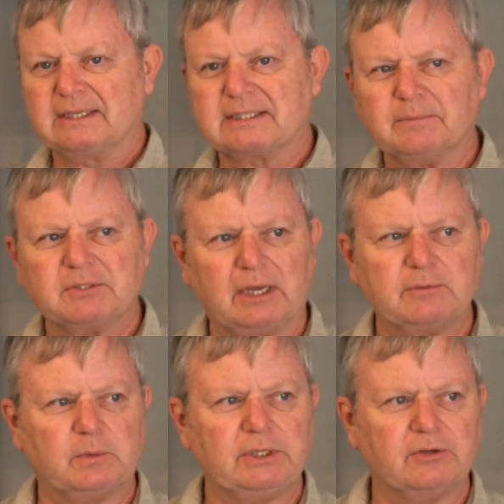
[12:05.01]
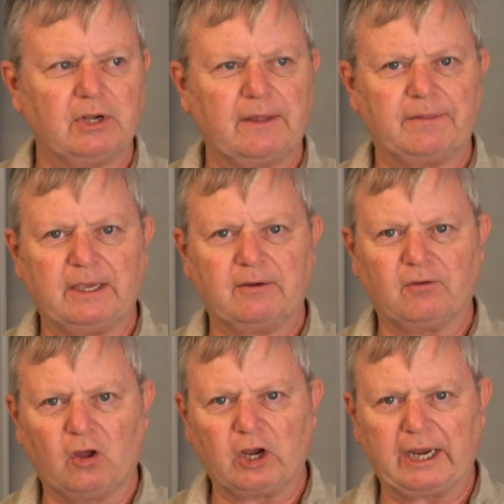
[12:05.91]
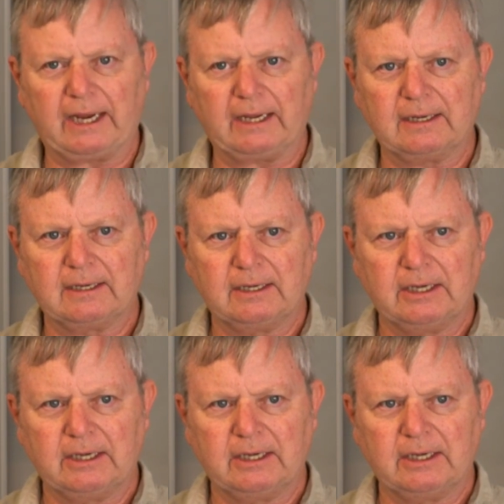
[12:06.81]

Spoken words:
sometimes when you're out there vlogging,